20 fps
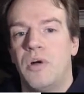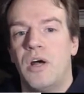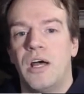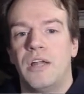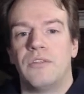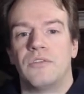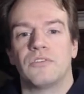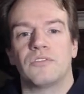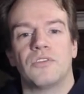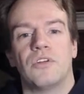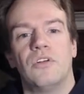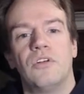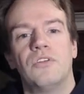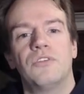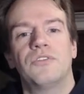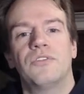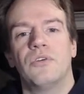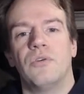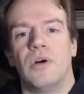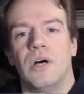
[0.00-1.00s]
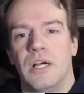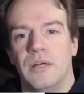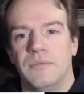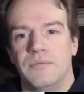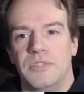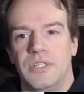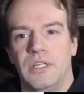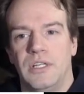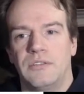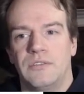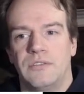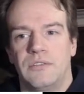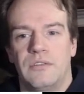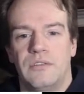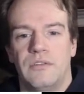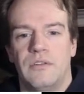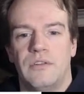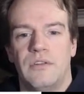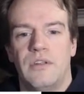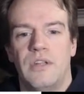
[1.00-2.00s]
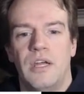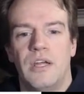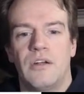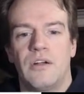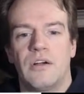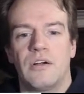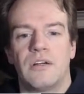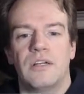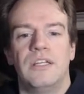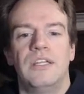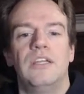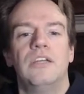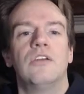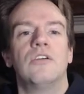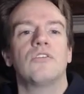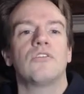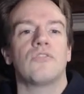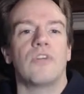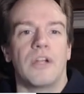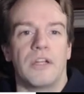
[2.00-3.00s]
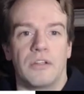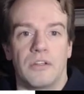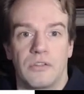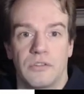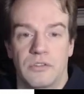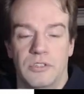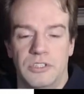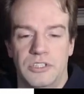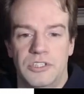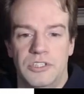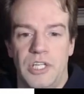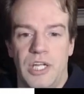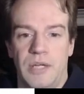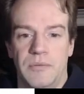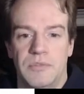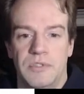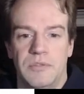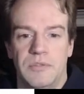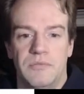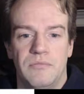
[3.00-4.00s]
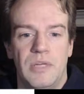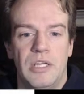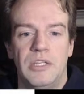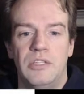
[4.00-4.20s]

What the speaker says: But there's also objects that are irregularly shaped,